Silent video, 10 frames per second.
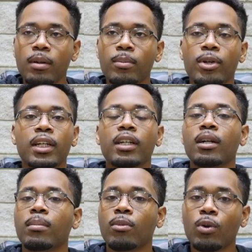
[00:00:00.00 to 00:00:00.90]
bringing
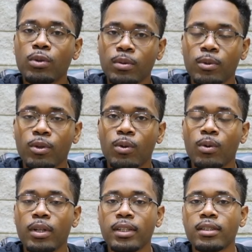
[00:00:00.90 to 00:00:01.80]
up multiple
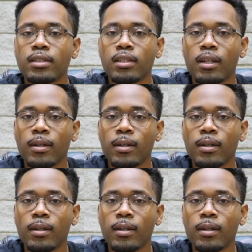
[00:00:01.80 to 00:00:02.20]
coins